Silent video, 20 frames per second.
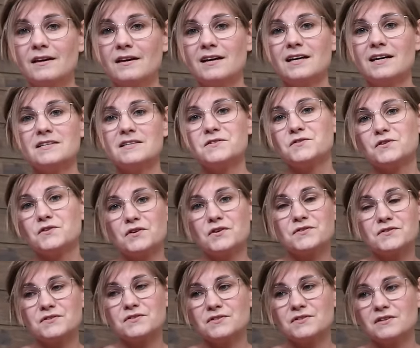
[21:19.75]
it's
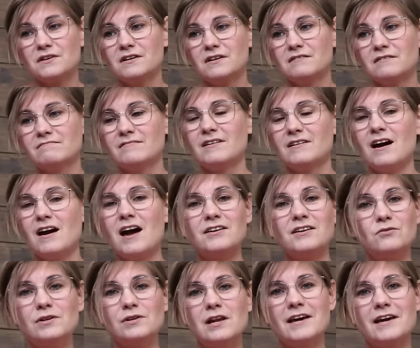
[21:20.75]
just, I
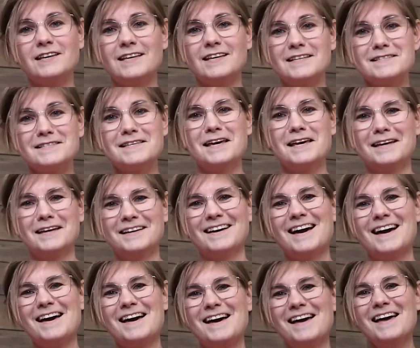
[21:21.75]
don't like it
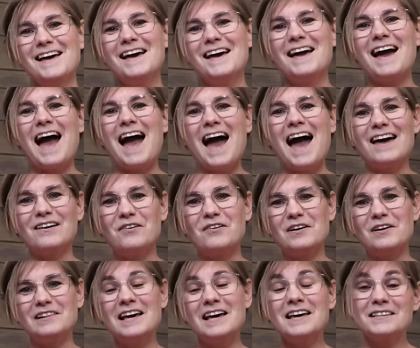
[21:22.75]
at
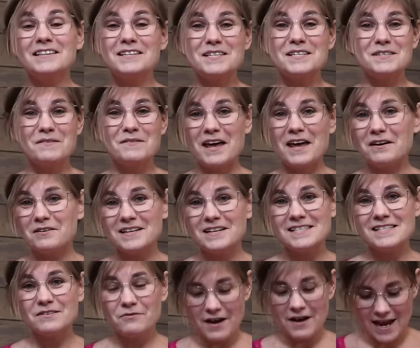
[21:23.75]
all. The sweater
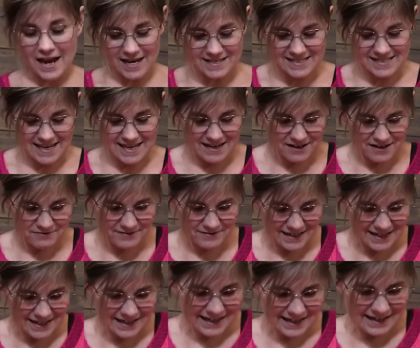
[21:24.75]
is great, and I
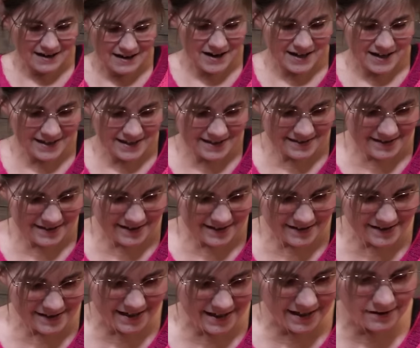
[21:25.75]
really like the
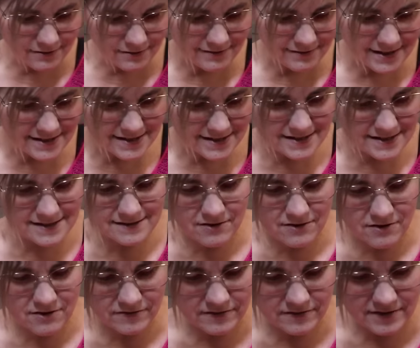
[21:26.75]
decreases
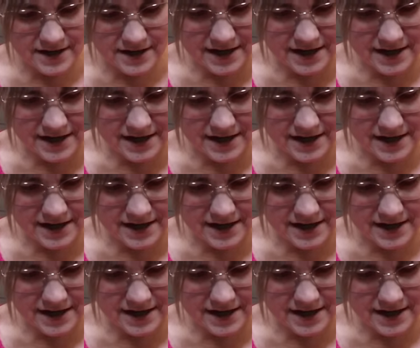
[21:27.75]
on the